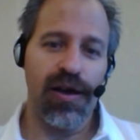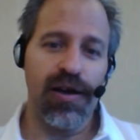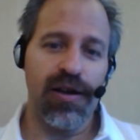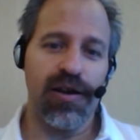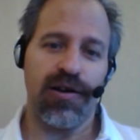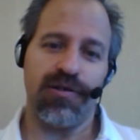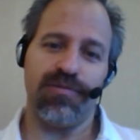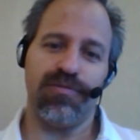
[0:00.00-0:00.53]

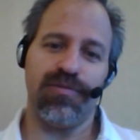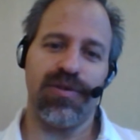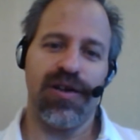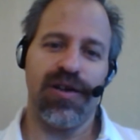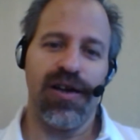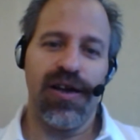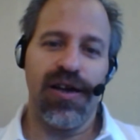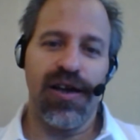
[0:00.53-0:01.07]
Now,
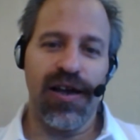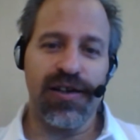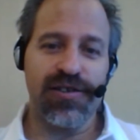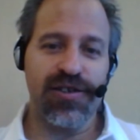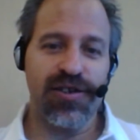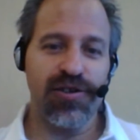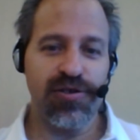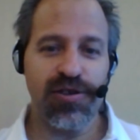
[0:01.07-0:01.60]

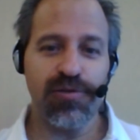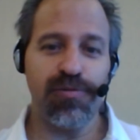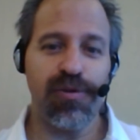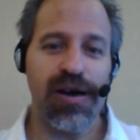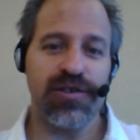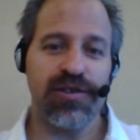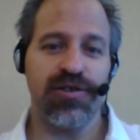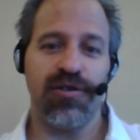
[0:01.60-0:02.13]
excuse the
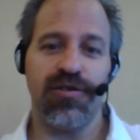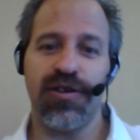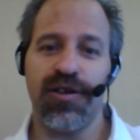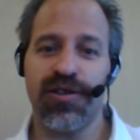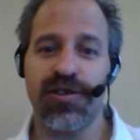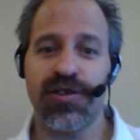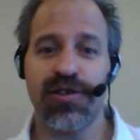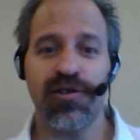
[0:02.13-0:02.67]
white shirt,
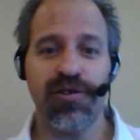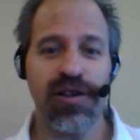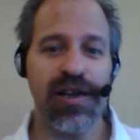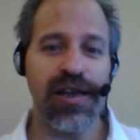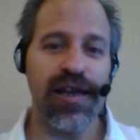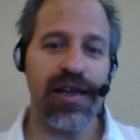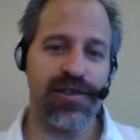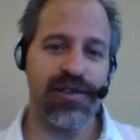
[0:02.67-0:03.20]
it's totally
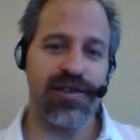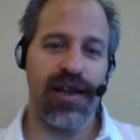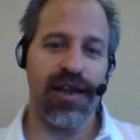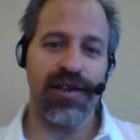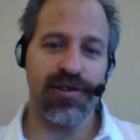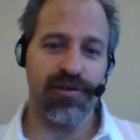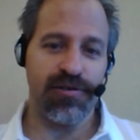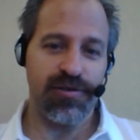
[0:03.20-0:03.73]

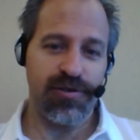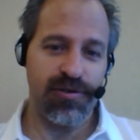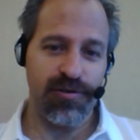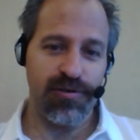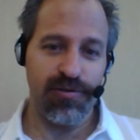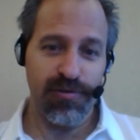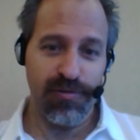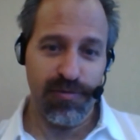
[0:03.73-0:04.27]
incidental
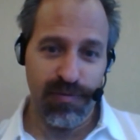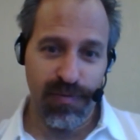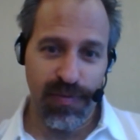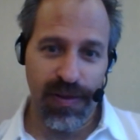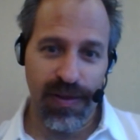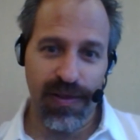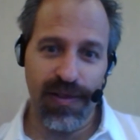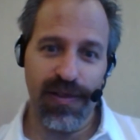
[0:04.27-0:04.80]
to
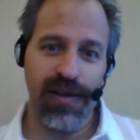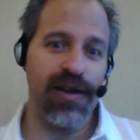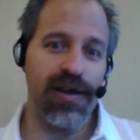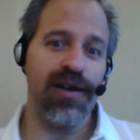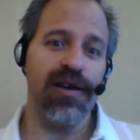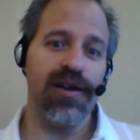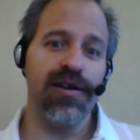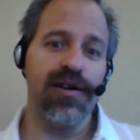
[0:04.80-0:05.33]

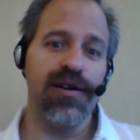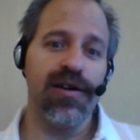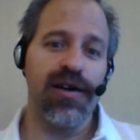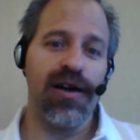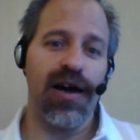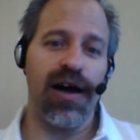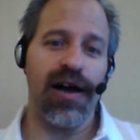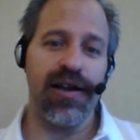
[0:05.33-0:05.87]

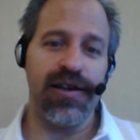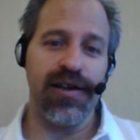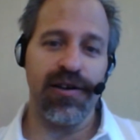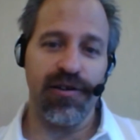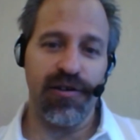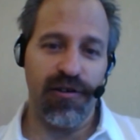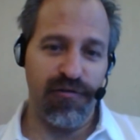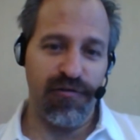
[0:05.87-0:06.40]
the idea
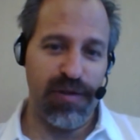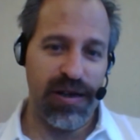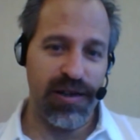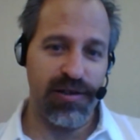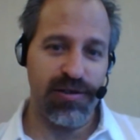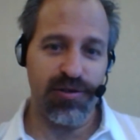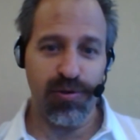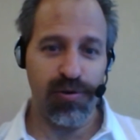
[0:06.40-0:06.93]
of me
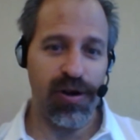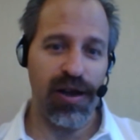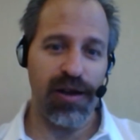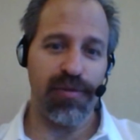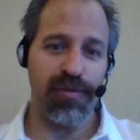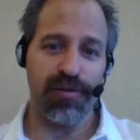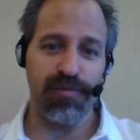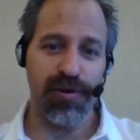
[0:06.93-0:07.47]
talking
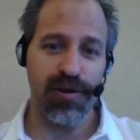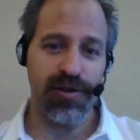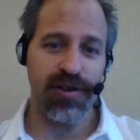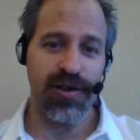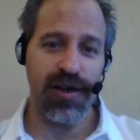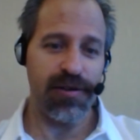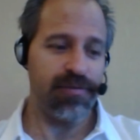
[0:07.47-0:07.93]
about milk today.